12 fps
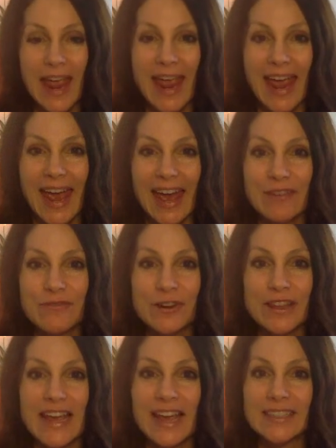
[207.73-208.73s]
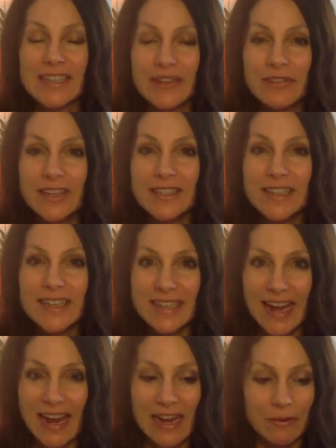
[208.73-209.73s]
And for the activity
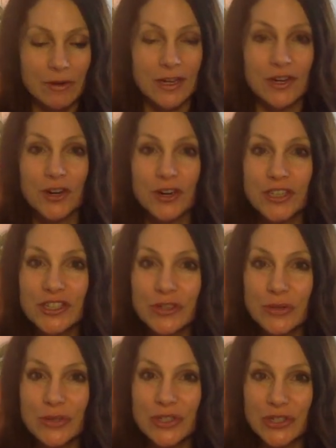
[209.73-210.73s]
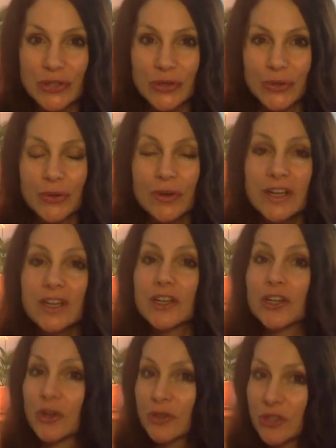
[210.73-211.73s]
today, I would encourage you to
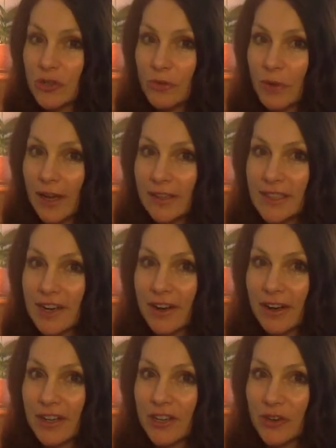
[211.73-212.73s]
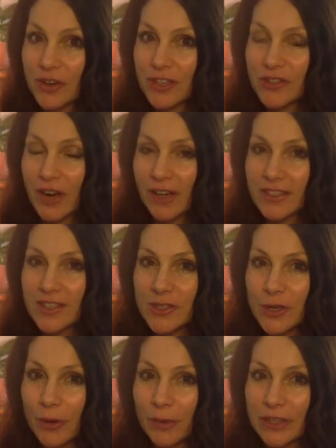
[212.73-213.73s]
go to a wild area you're attracted to
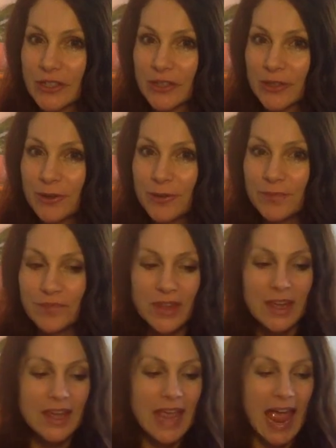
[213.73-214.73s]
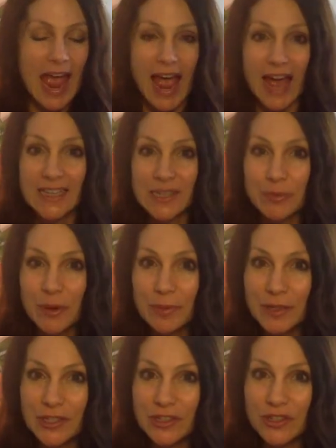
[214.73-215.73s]
going to, ask
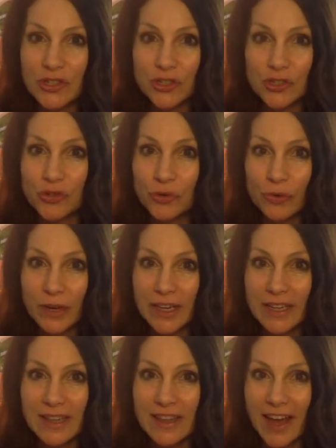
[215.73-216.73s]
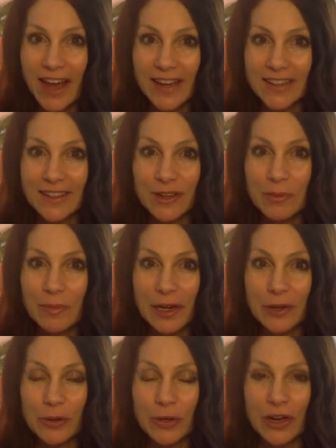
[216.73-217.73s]
permission to join that little
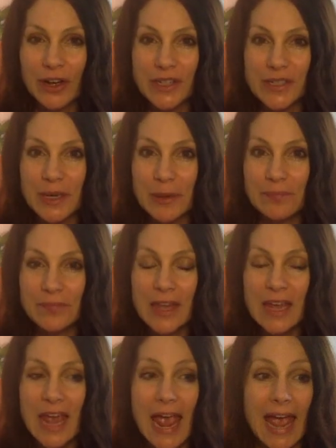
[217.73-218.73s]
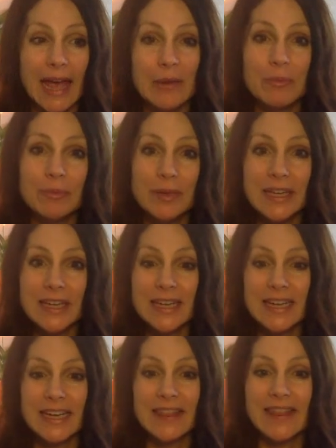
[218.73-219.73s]
microcosm and be
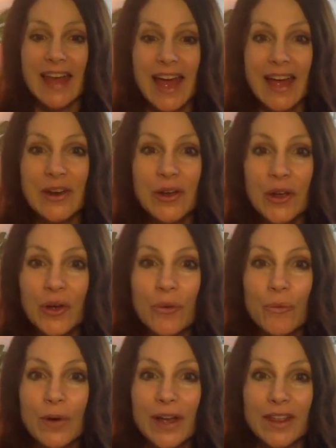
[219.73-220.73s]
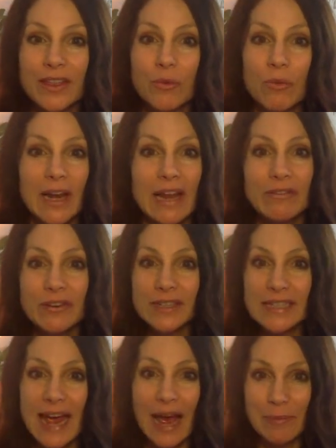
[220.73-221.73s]
in that with whatever
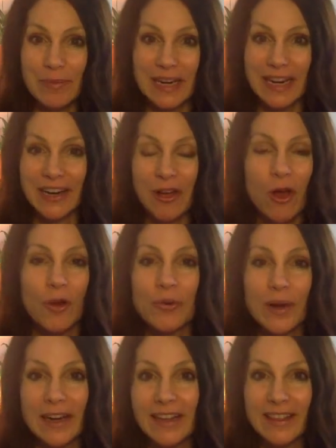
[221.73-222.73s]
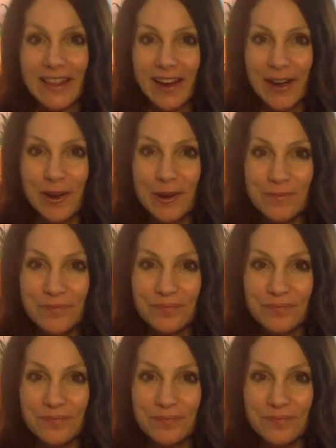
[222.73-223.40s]
is happening already there.